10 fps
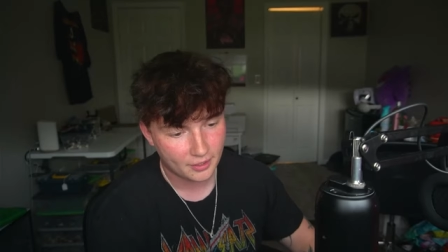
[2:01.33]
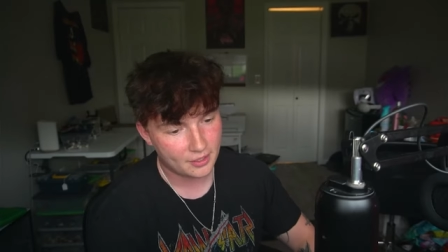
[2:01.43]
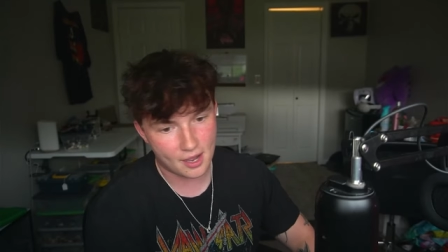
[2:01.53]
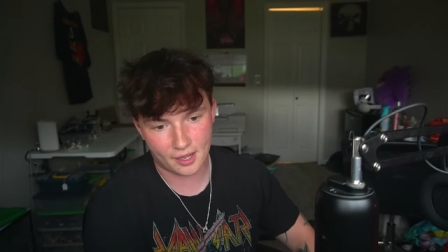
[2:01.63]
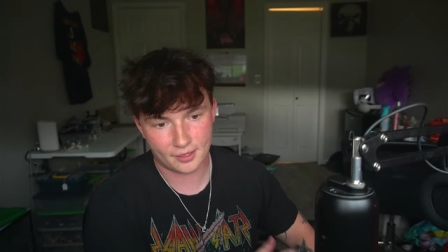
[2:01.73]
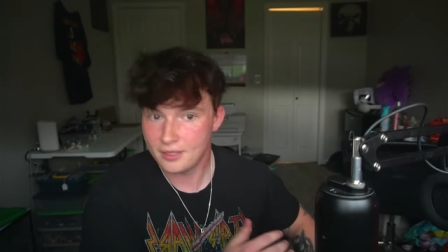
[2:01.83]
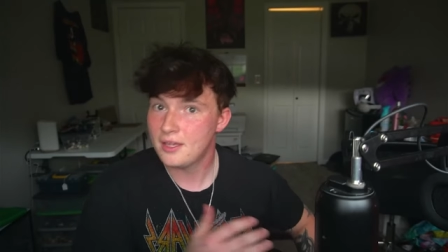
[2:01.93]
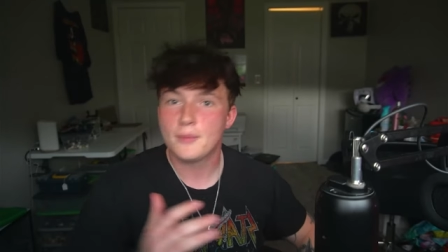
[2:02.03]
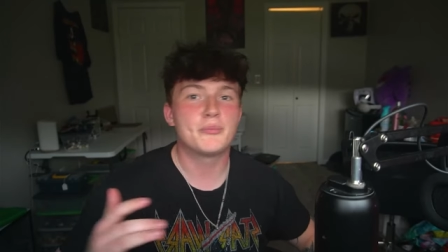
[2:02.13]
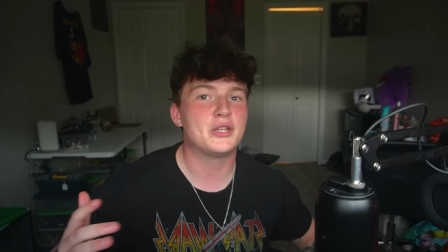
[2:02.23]
Uh,
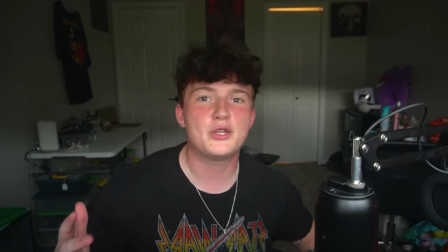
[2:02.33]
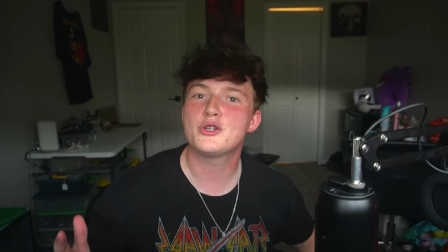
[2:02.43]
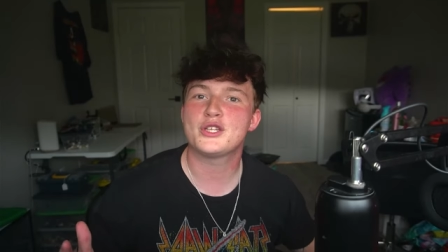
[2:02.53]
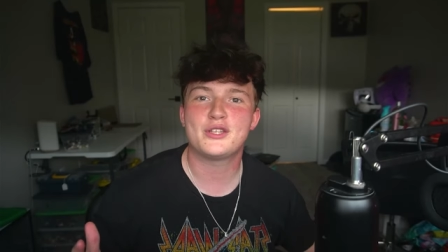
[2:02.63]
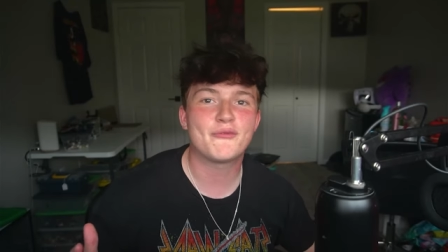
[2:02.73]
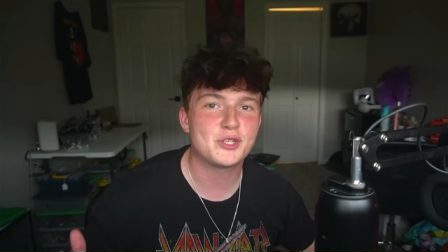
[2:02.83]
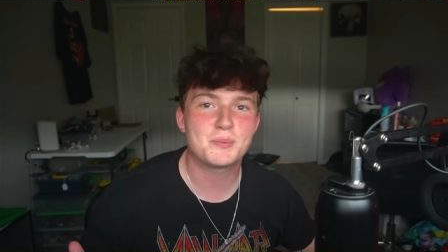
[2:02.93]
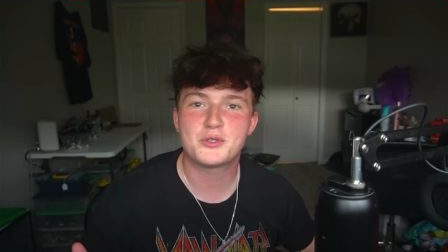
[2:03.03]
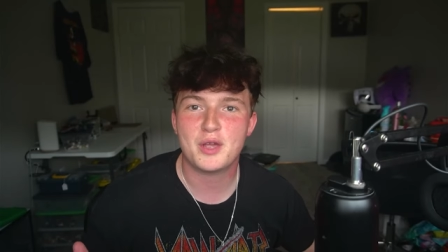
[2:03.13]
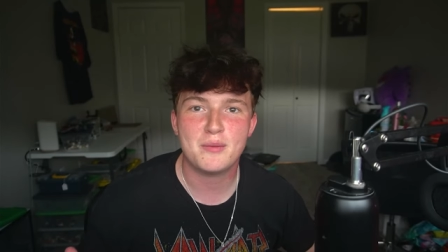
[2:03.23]
but here's the difference
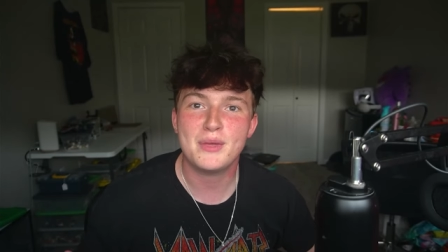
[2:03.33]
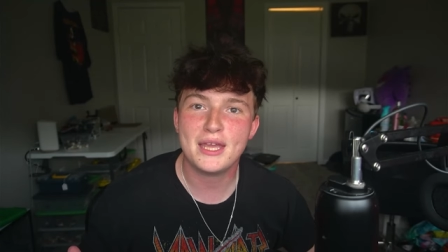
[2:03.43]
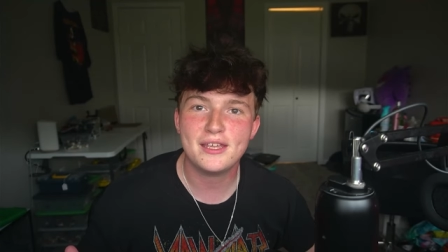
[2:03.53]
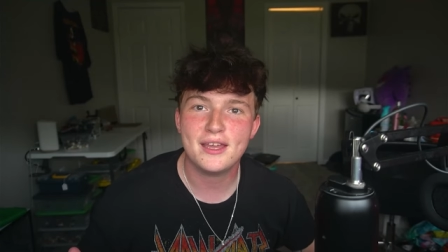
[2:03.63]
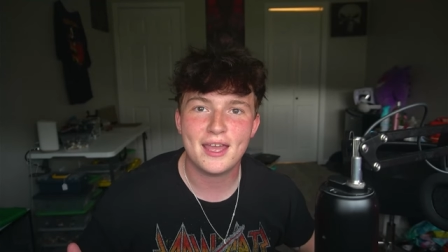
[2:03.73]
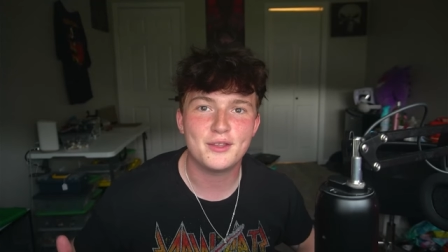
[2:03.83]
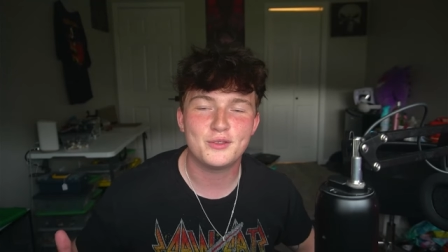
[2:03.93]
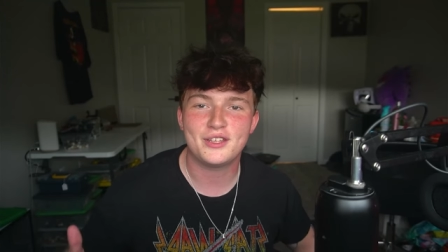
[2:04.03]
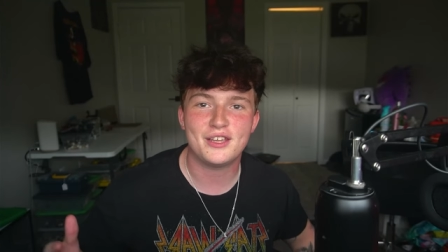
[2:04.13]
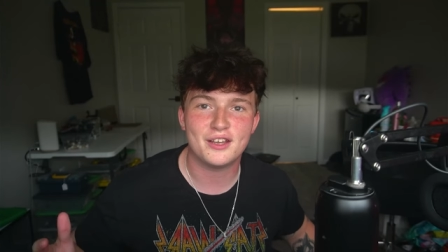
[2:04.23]
between me and
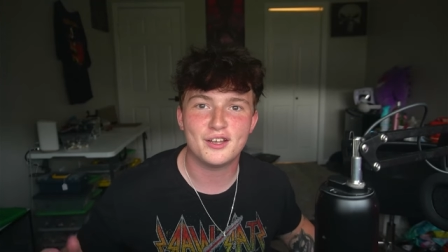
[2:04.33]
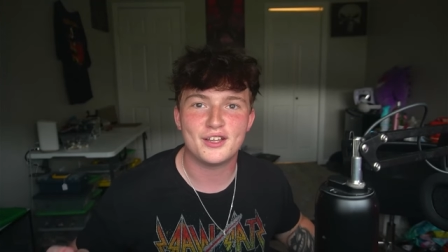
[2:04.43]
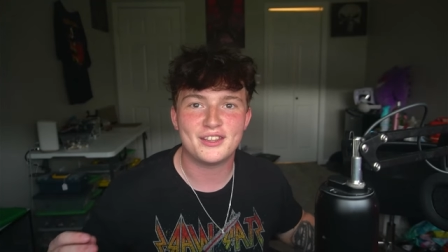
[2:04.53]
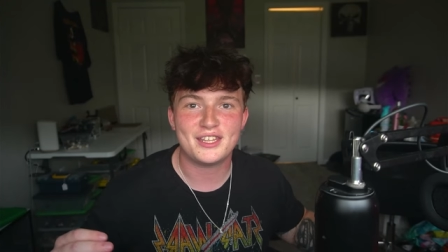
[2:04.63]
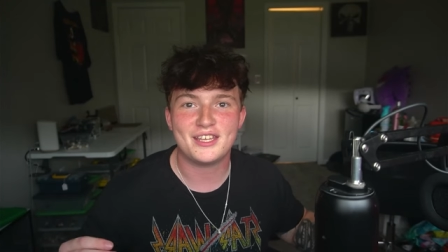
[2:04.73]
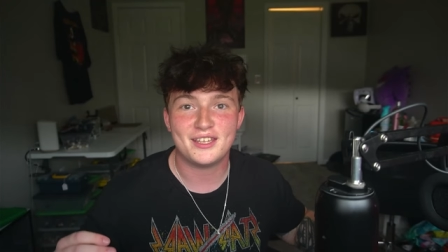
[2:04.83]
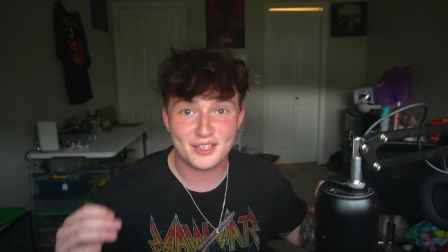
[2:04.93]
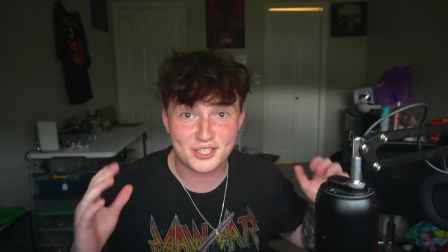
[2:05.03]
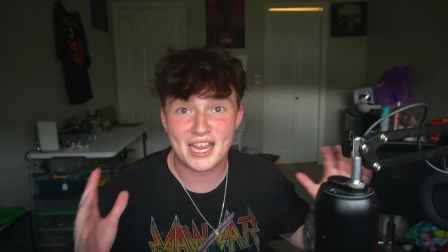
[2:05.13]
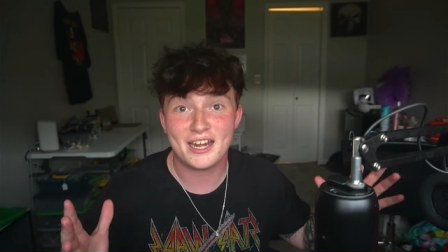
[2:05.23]
the uh, the
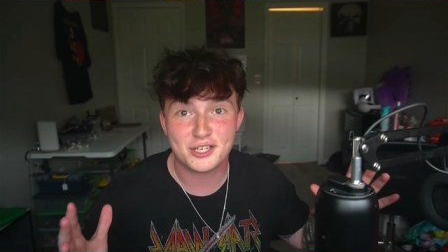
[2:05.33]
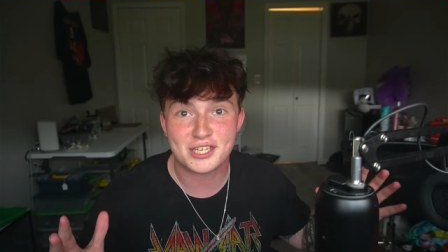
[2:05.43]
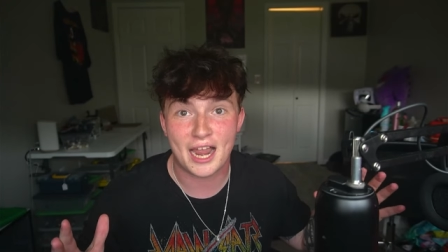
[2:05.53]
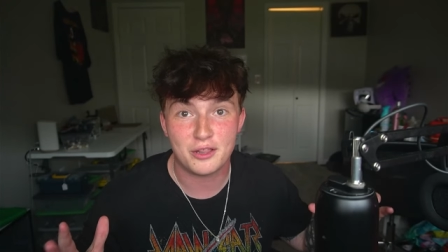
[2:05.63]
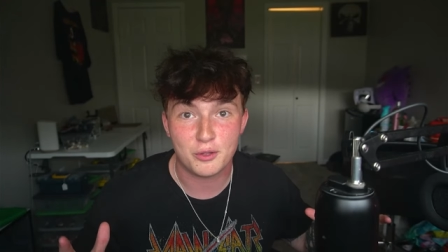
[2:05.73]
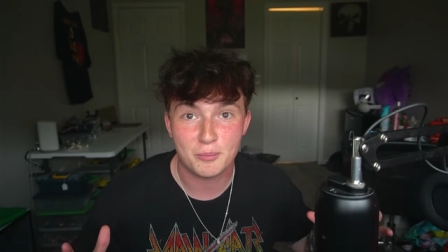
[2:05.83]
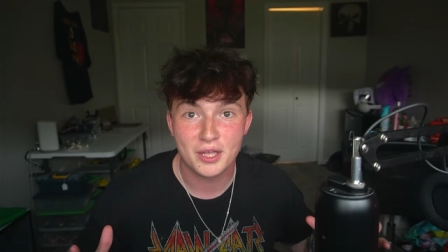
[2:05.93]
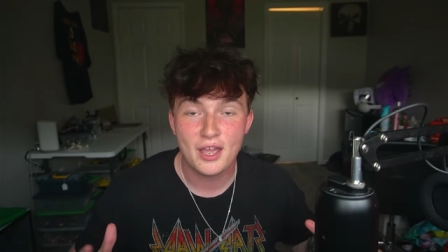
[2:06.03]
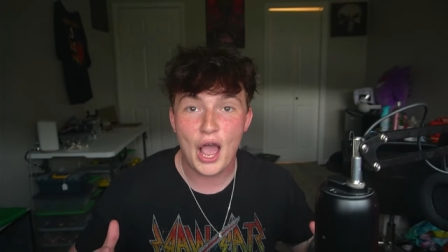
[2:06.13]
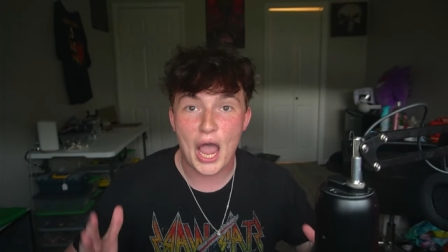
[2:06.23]
insane asylum.
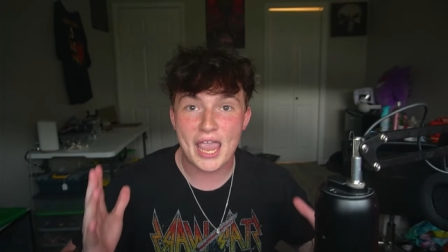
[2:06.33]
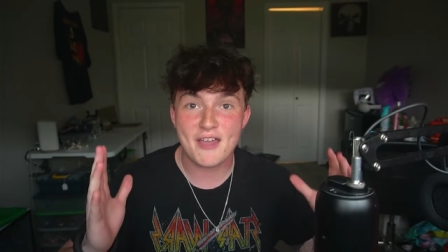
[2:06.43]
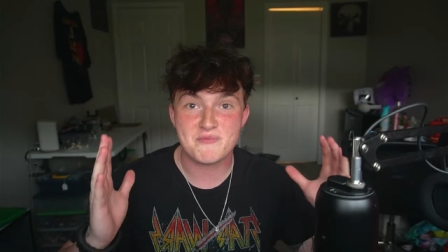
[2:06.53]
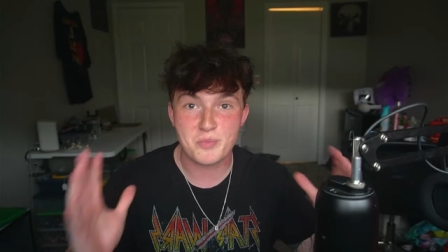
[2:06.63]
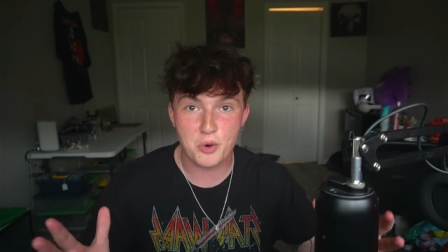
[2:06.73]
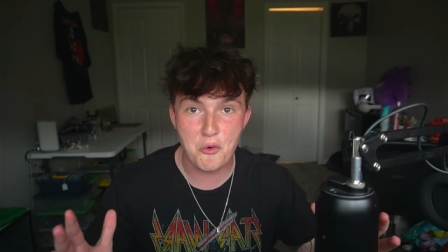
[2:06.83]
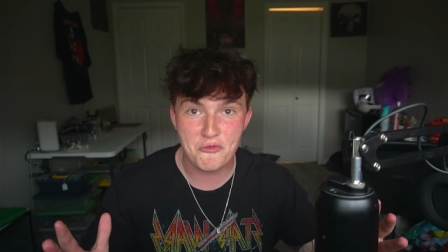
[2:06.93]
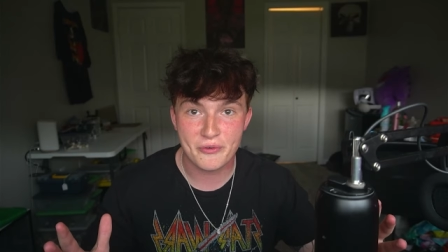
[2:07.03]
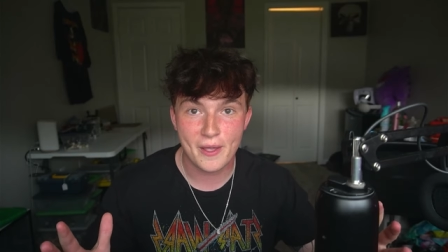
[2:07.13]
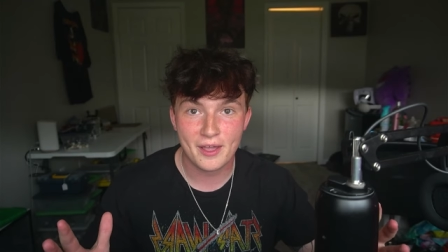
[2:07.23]
I have
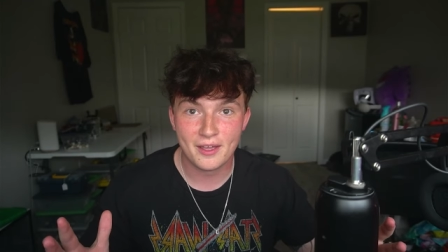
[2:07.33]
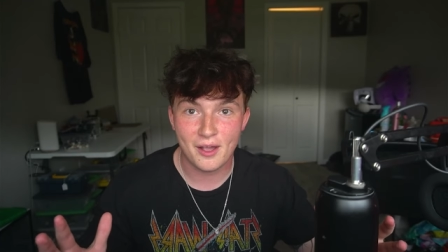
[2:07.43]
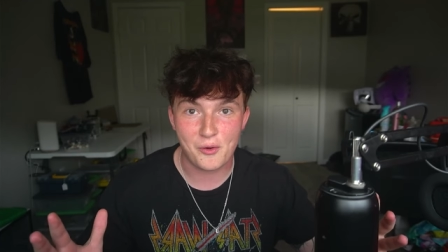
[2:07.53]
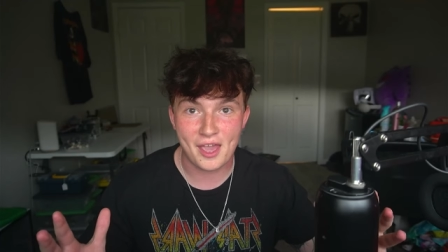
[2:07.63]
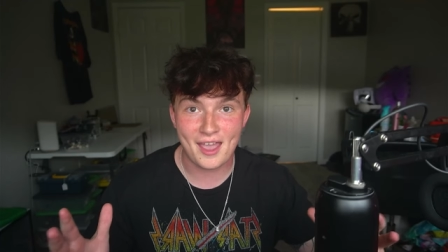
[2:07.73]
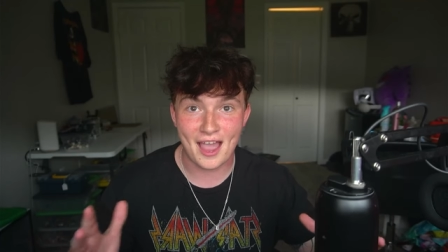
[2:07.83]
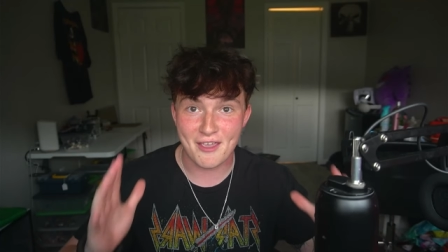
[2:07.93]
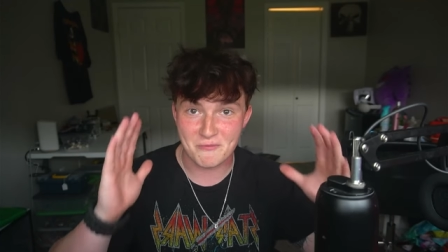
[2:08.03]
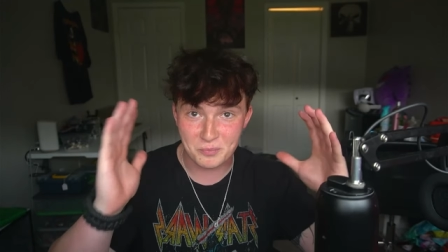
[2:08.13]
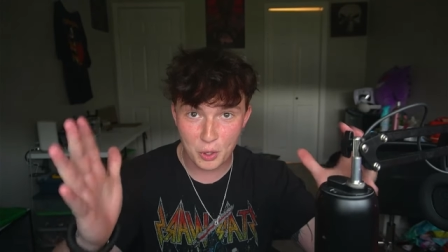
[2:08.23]
proof, okay? I
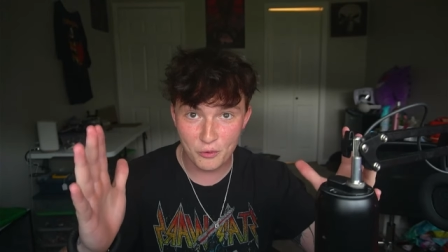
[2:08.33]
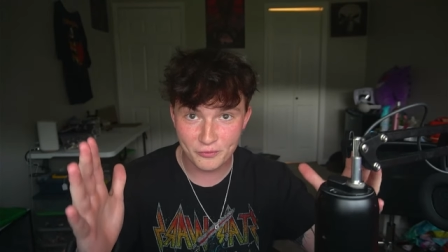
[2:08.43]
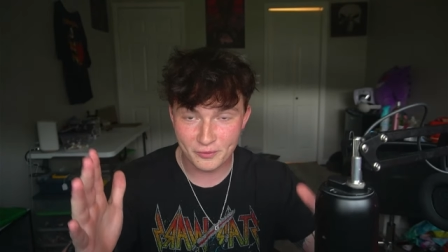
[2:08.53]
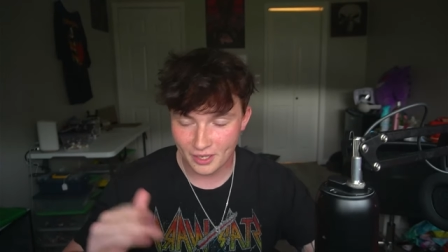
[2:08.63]
have proof.